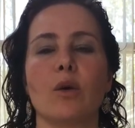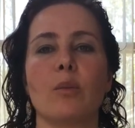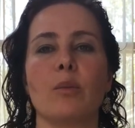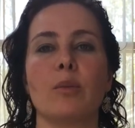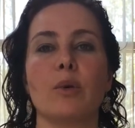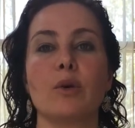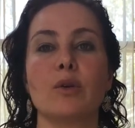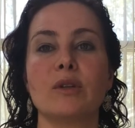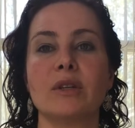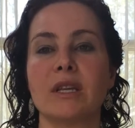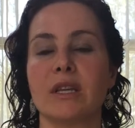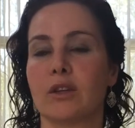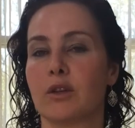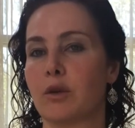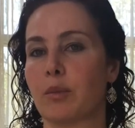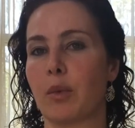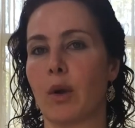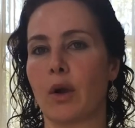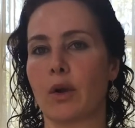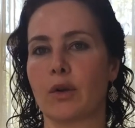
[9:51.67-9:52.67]
burdening your
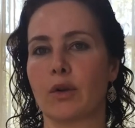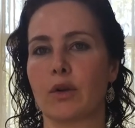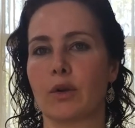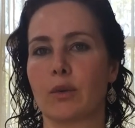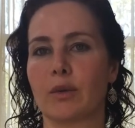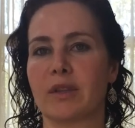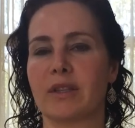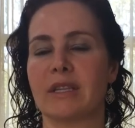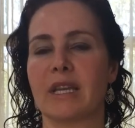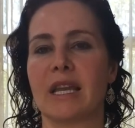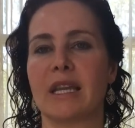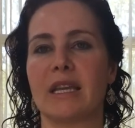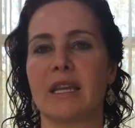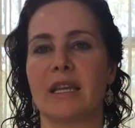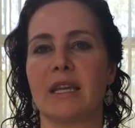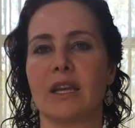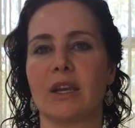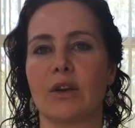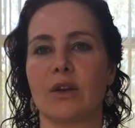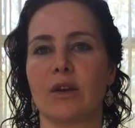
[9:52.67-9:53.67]
partner with taking
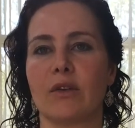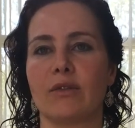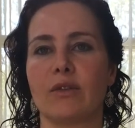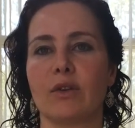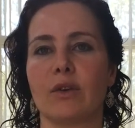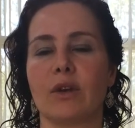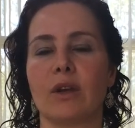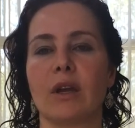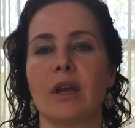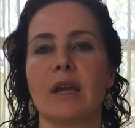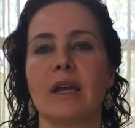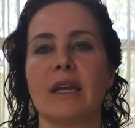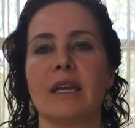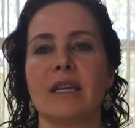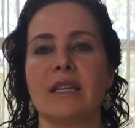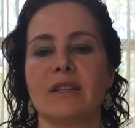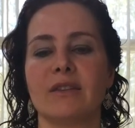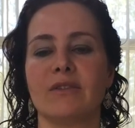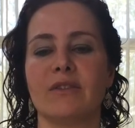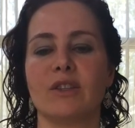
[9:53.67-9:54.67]
care of your
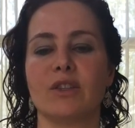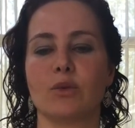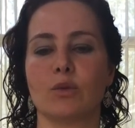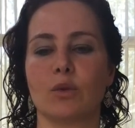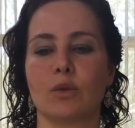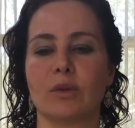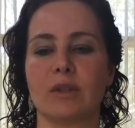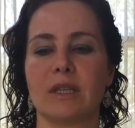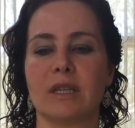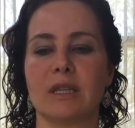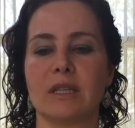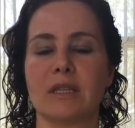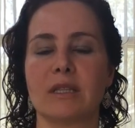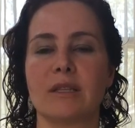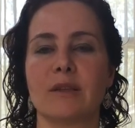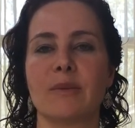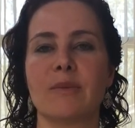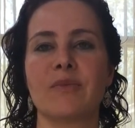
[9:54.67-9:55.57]
individual needs.